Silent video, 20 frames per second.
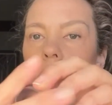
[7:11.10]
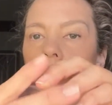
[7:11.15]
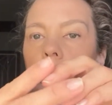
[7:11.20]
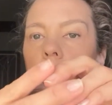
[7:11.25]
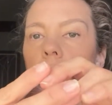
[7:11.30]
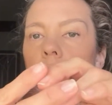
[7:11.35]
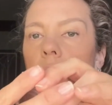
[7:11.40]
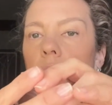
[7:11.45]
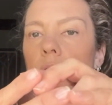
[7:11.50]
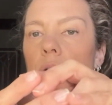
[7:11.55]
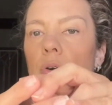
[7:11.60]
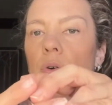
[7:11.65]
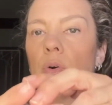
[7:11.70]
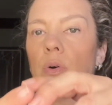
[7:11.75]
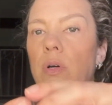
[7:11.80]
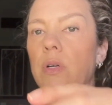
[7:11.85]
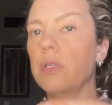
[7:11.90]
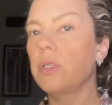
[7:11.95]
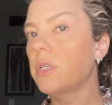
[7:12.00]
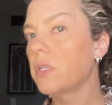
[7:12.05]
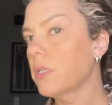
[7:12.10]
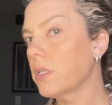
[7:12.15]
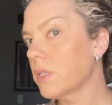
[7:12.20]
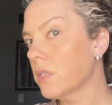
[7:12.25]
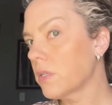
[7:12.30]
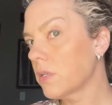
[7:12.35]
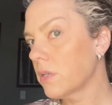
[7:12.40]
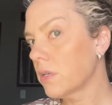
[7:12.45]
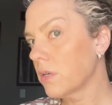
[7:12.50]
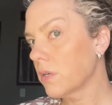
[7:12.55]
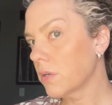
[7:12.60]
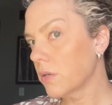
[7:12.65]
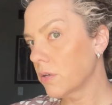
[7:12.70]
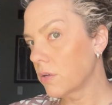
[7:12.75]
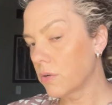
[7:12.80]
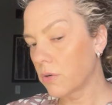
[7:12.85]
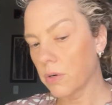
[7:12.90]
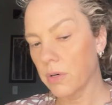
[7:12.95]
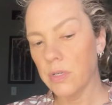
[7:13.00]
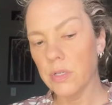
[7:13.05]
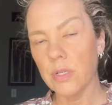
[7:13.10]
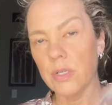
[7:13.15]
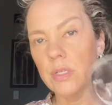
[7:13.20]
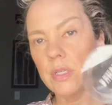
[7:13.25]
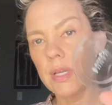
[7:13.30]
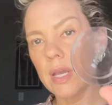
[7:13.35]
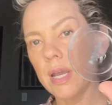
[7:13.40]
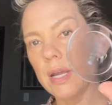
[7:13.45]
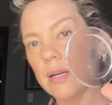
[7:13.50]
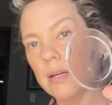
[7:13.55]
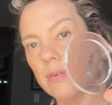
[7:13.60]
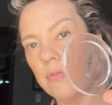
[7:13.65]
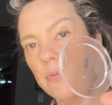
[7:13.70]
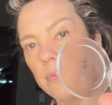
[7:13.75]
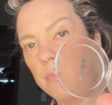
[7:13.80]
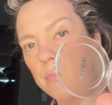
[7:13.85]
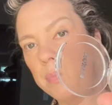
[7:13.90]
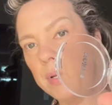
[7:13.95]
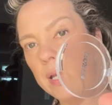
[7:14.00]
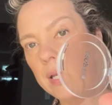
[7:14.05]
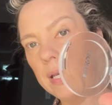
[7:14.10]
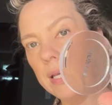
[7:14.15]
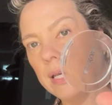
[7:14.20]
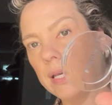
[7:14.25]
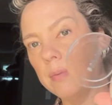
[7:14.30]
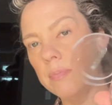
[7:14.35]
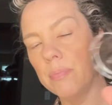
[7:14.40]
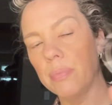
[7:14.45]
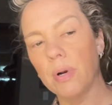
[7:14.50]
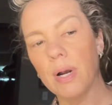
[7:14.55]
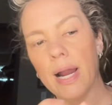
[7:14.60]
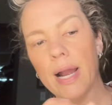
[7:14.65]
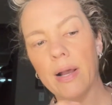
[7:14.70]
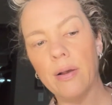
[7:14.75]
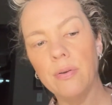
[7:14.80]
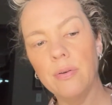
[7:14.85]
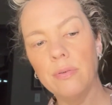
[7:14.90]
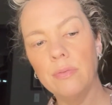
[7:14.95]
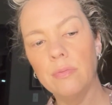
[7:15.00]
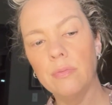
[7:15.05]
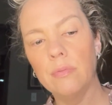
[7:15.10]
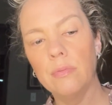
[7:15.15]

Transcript: a gorgeous, gorgeous kind of pinky brown.